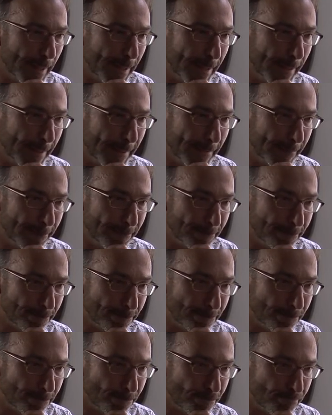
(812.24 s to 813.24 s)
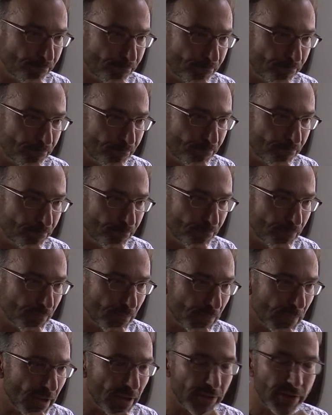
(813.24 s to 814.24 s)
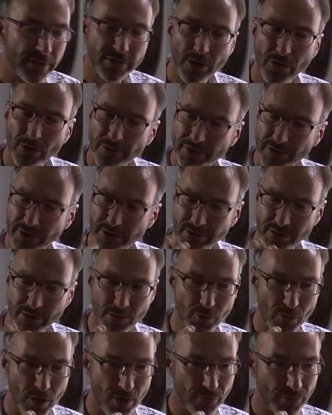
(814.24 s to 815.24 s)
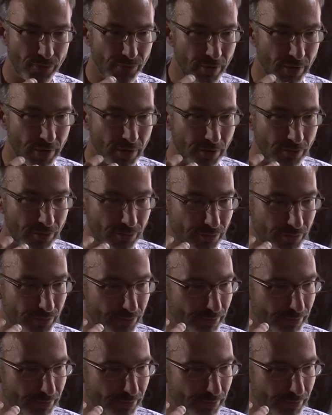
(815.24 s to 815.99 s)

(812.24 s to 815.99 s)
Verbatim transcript: Um, now this whole system of of